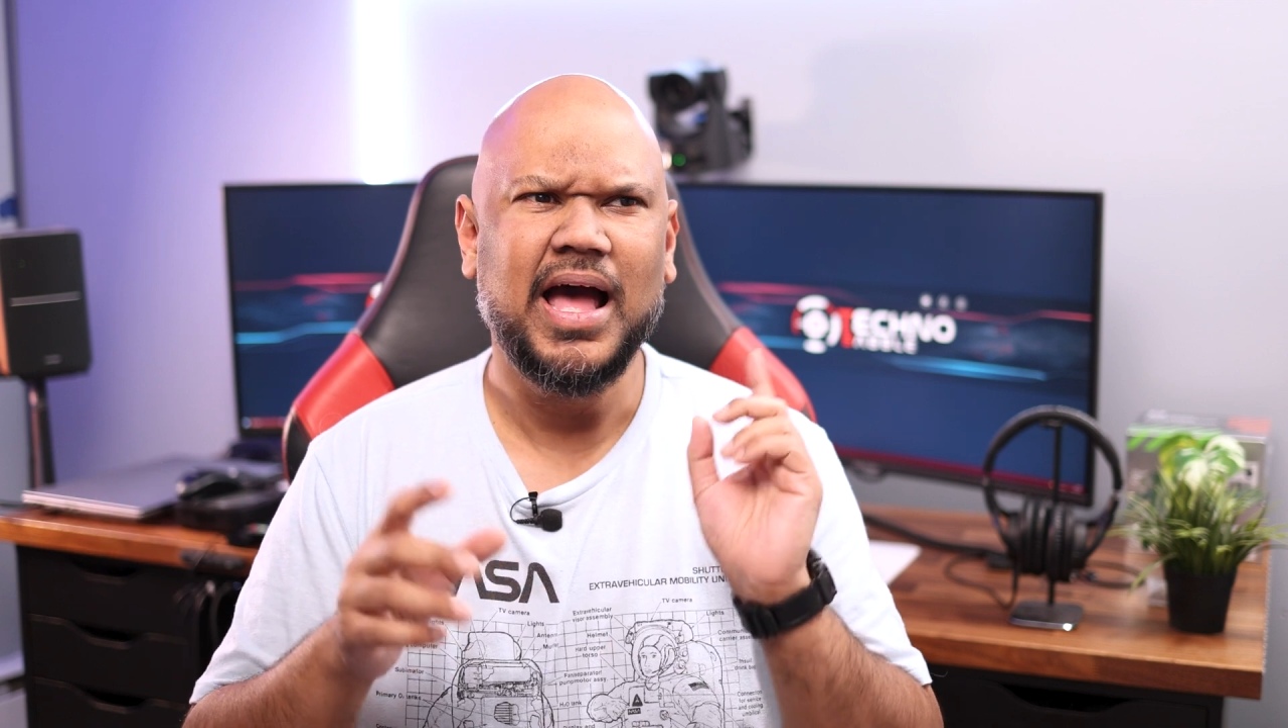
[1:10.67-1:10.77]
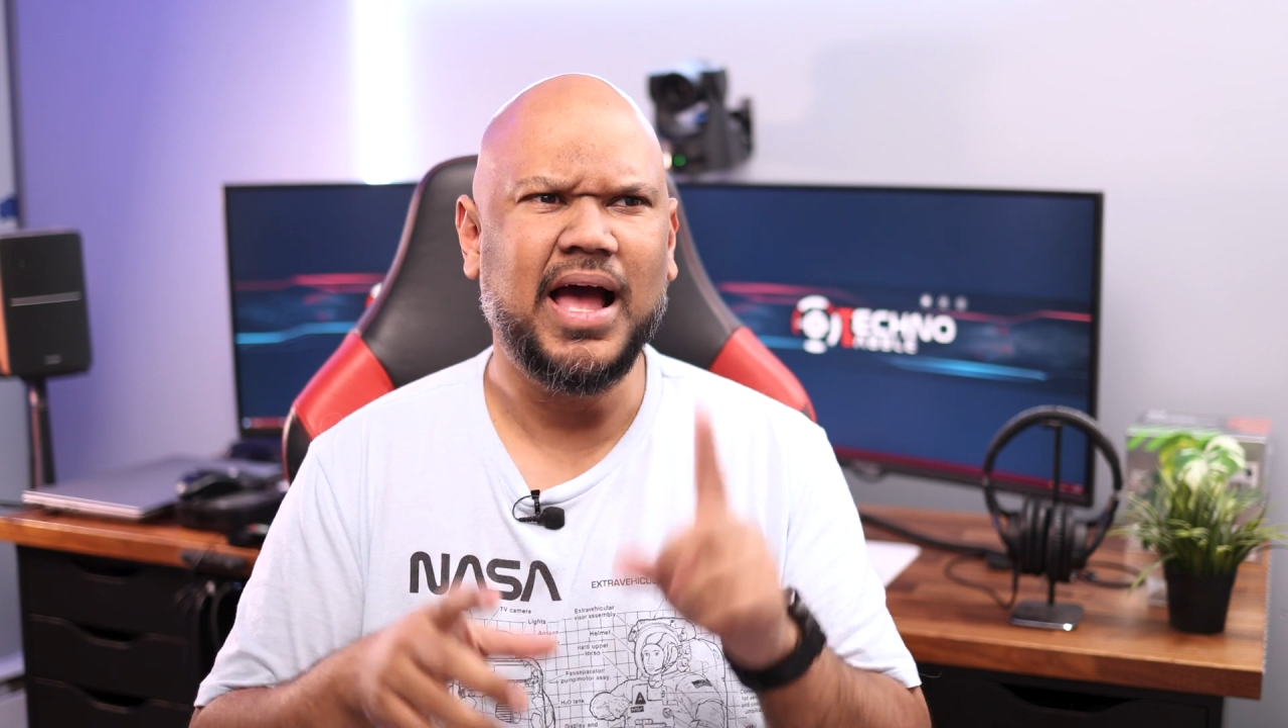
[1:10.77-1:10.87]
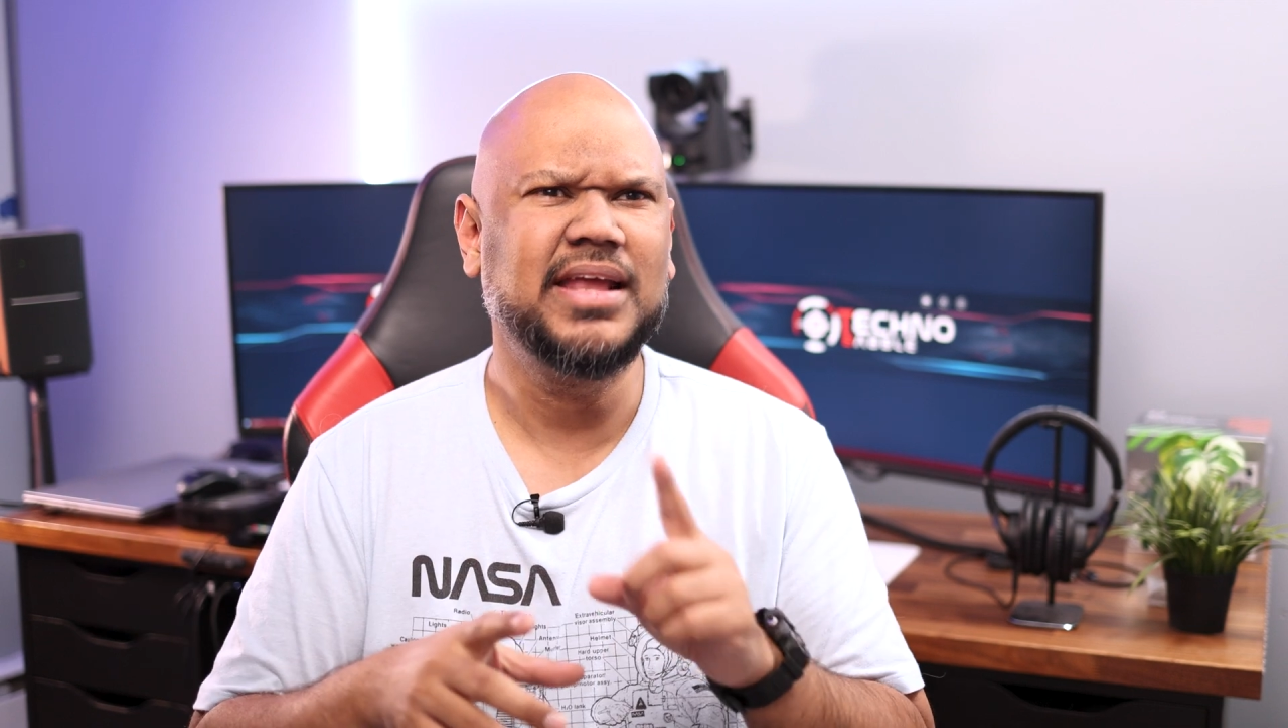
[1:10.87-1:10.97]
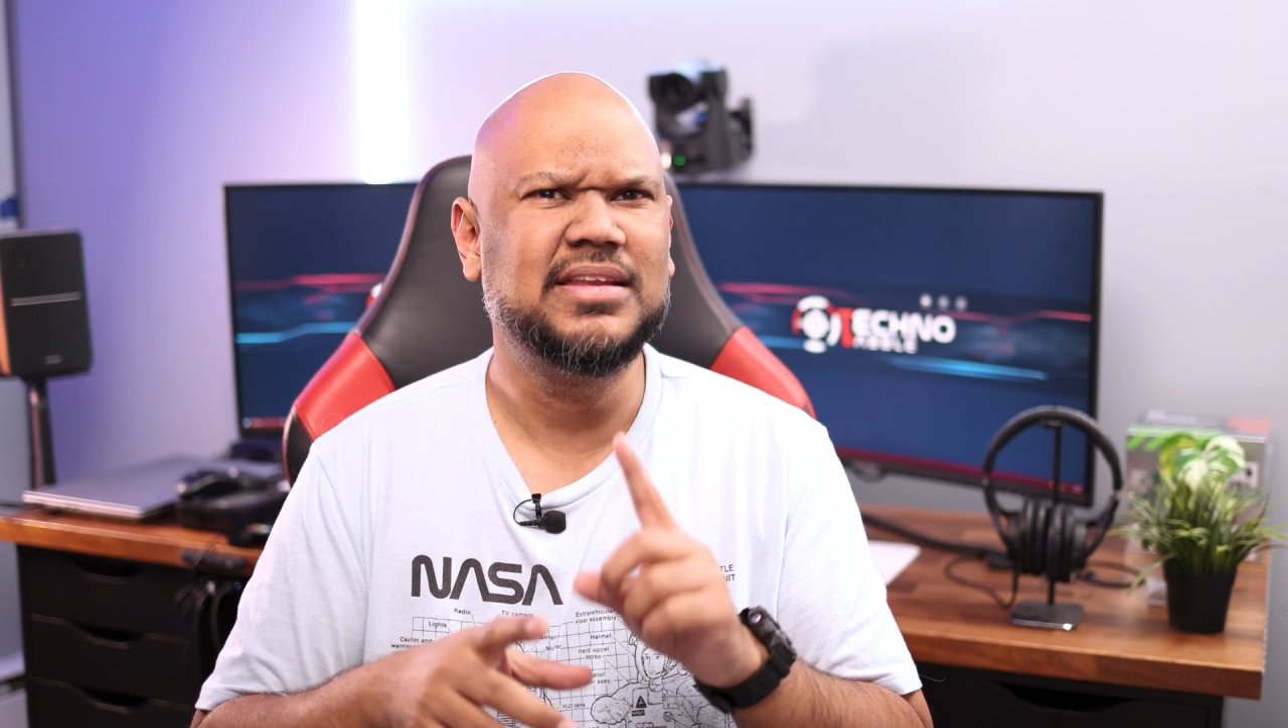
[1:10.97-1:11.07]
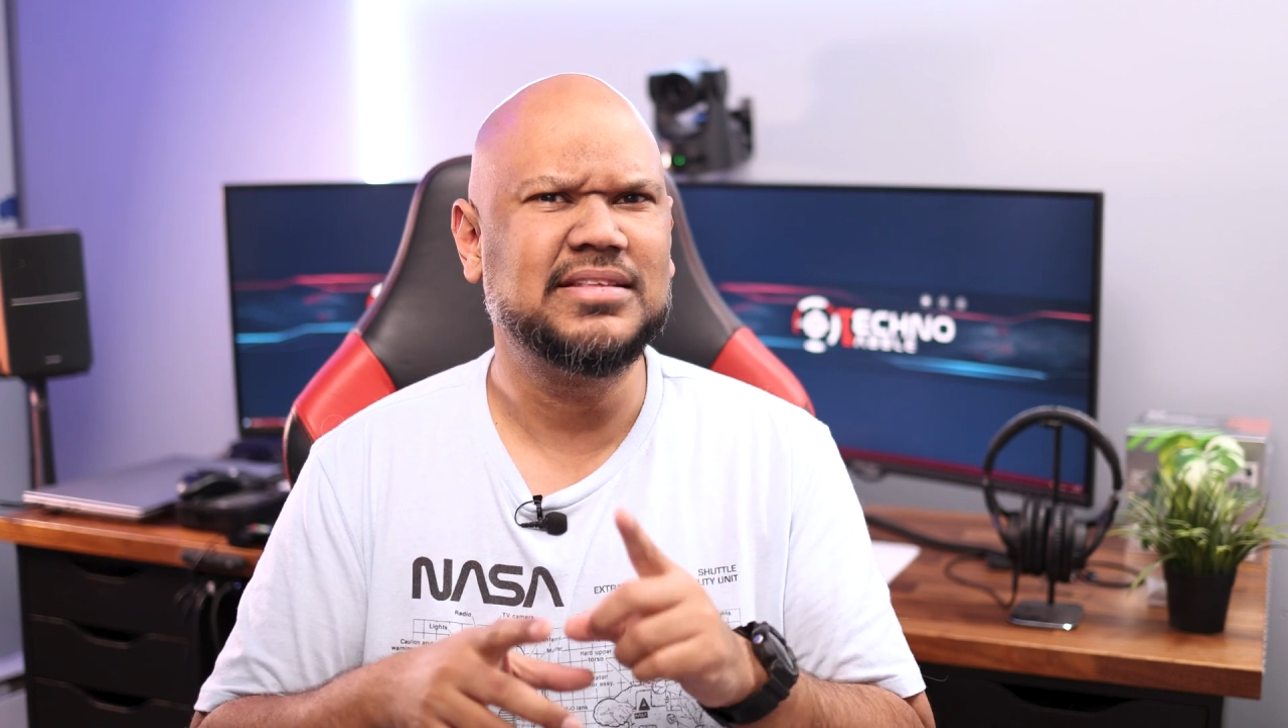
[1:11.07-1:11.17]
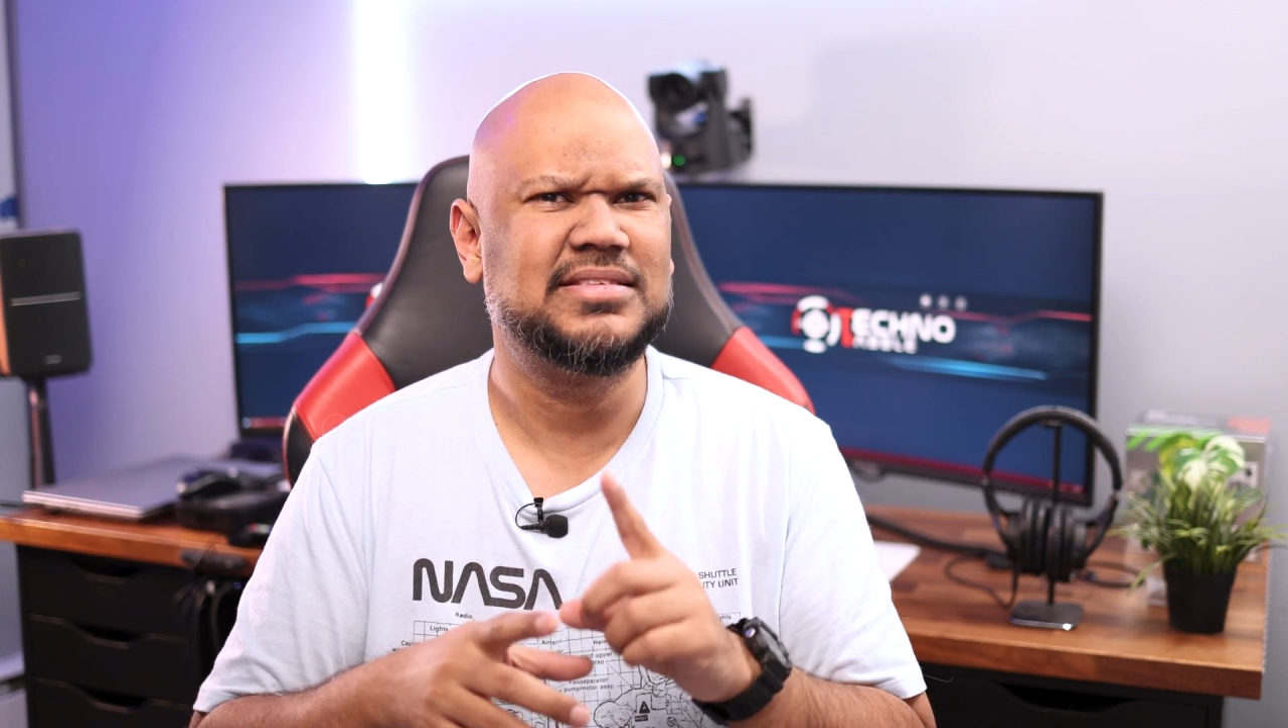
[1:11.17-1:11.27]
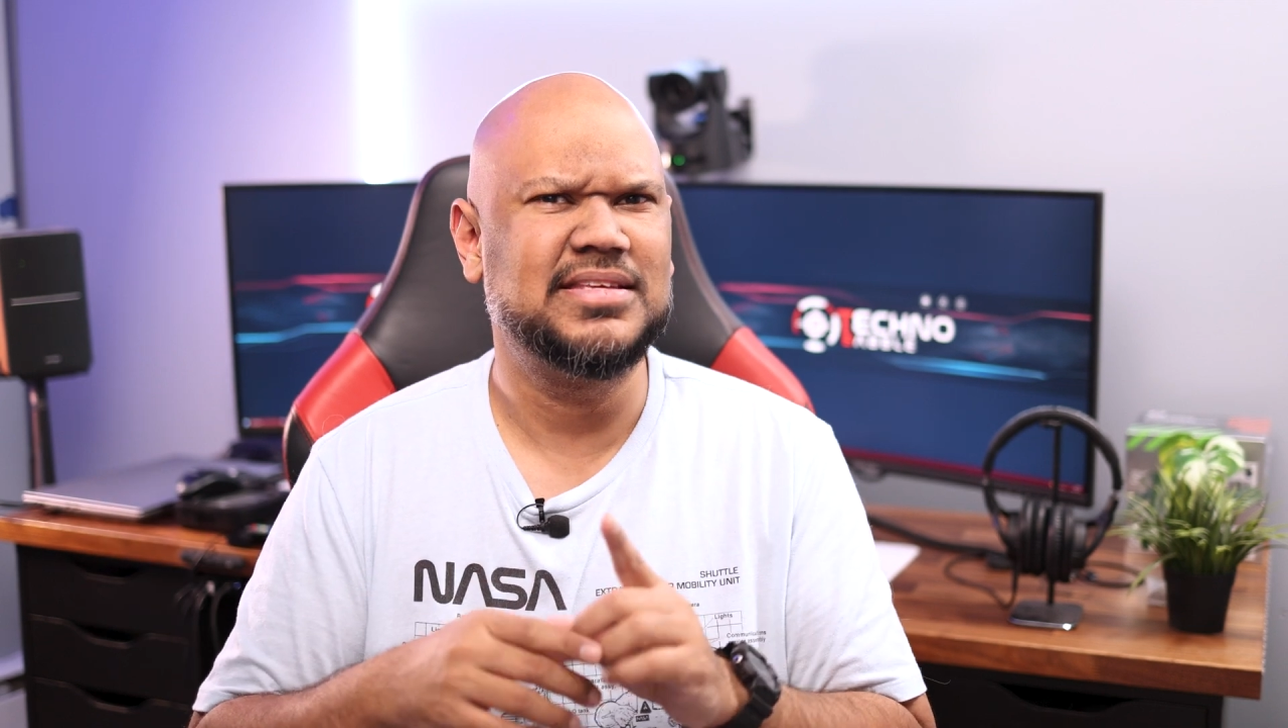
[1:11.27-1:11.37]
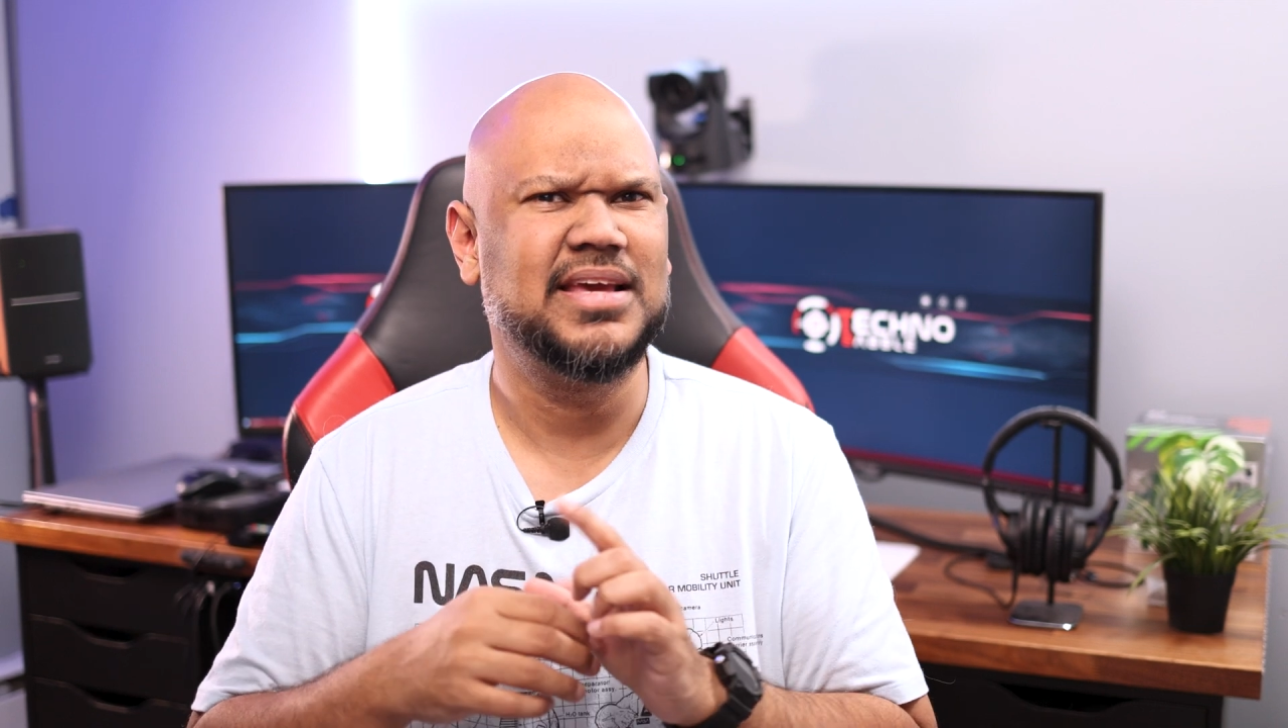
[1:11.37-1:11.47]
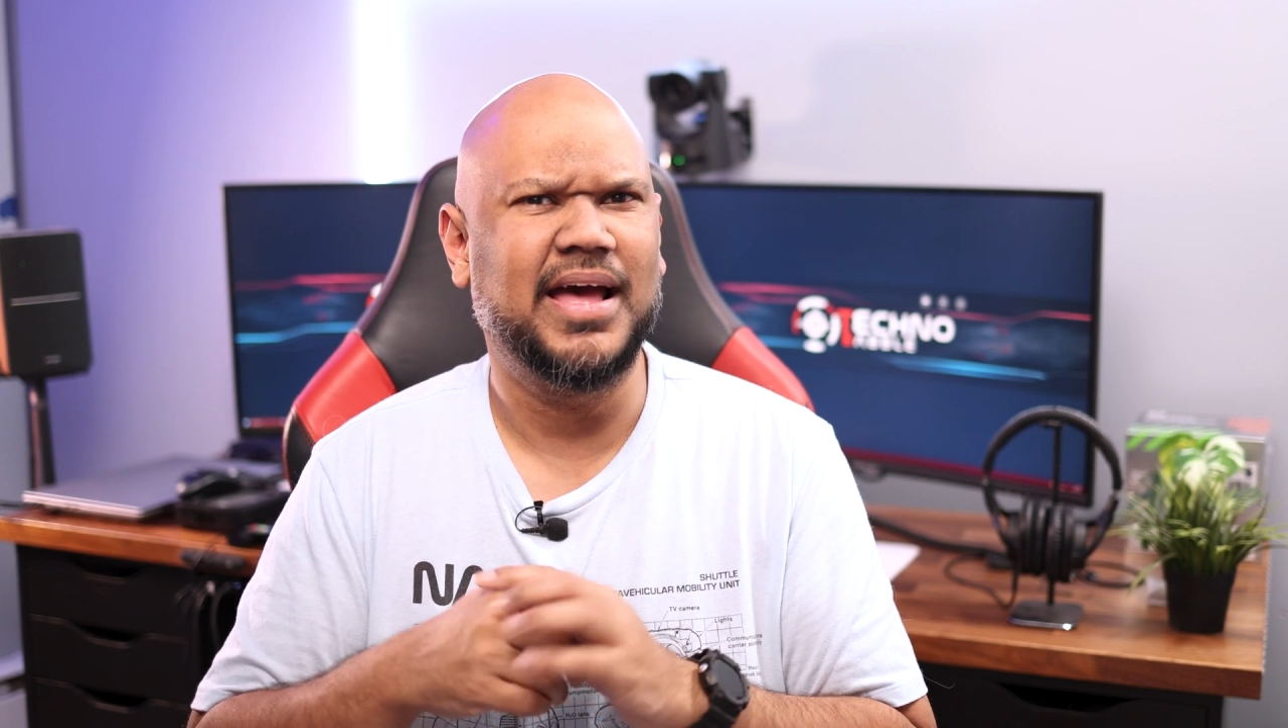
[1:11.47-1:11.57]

I did see